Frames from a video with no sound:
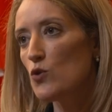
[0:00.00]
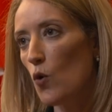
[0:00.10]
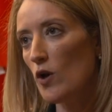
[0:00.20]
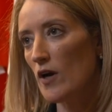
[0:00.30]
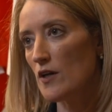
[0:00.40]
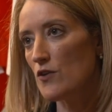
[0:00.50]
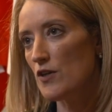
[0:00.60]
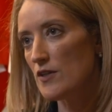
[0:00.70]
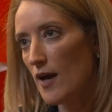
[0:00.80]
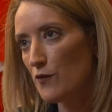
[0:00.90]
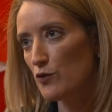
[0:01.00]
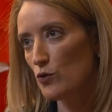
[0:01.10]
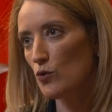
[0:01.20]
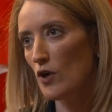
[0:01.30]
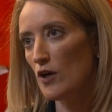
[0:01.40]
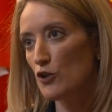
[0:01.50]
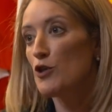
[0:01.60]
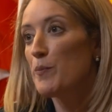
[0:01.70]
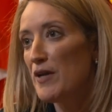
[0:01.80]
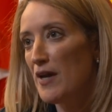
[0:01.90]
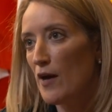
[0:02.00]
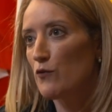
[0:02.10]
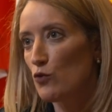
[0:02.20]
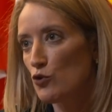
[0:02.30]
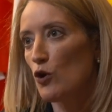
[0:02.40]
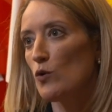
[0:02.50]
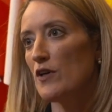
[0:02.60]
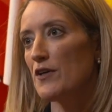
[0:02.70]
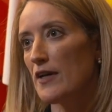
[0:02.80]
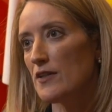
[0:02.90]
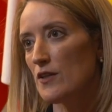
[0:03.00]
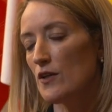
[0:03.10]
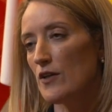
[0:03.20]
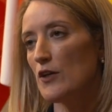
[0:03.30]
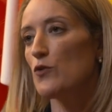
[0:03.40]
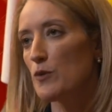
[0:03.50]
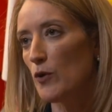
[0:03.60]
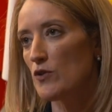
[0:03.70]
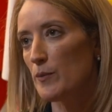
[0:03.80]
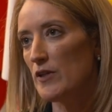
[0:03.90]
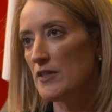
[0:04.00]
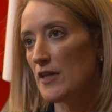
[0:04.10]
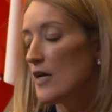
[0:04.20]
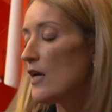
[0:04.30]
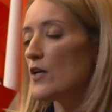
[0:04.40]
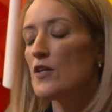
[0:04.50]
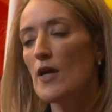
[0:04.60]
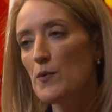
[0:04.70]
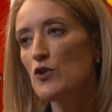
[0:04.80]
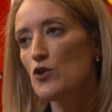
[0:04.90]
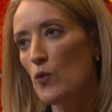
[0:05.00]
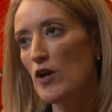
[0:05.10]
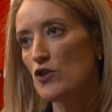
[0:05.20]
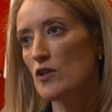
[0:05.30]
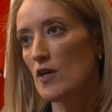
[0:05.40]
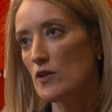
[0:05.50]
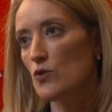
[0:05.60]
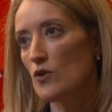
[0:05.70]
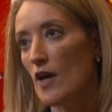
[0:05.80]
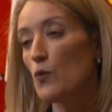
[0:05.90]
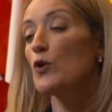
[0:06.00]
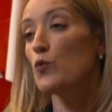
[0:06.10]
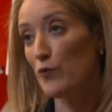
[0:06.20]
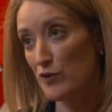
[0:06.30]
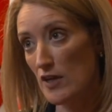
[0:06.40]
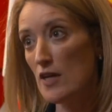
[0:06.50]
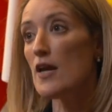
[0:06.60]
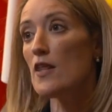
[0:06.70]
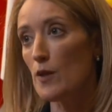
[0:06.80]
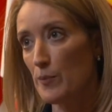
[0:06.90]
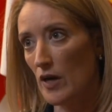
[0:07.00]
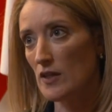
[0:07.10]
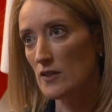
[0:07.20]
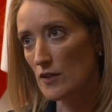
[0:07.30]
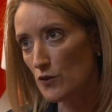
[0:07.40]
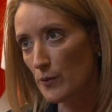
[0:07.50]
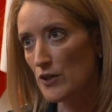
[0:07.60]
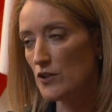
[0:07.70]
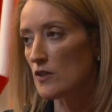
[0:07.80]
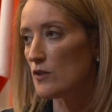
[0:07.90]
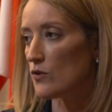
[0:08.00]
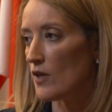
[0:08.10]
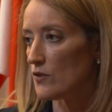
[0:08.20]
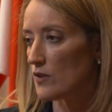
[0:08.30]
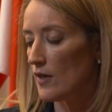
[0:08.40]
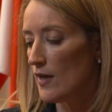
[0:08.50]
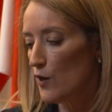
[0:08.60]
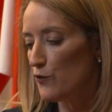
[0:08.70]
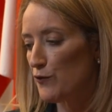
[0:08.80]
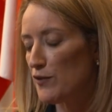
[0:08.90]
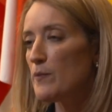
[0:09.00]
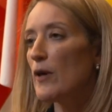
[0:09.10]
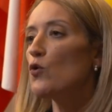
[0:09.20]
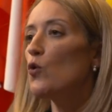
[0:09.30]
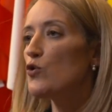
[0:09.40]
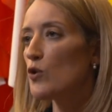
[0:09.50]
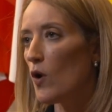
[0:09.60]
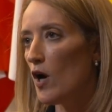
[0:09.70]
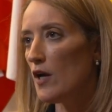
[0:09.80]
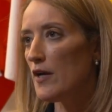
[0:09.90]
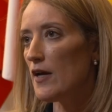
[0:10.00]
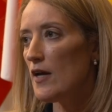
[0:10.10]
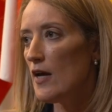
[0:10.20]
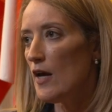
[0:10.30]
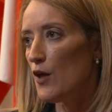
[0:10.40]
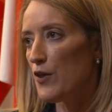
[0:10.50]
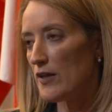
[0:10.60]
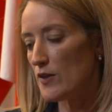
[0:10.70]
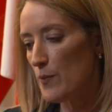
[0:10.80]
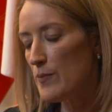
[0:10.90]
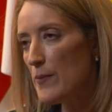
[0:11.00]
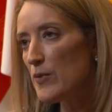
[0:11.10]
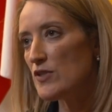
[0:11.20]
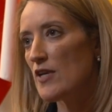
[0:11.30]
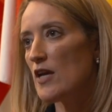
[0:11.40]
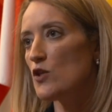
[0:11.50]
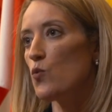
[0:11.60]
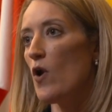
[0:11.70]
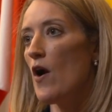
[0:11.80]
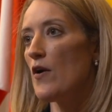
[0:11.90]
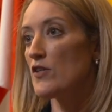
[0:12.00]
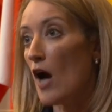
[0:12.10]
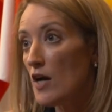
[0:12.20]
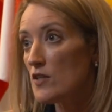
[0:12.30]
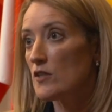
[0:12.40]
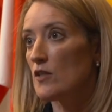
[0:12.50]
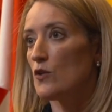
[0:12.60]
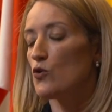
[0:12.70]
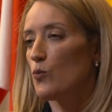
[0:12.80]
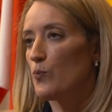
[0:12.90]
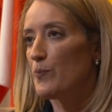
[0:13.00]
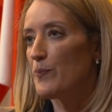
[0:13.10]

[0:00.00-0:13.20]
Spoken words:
do all countries have to chip in, have to shoulder that responsibility? The same situation is today. What we've seen in the past, as you mentioned in 2015, but also earlier, that member states were tasked to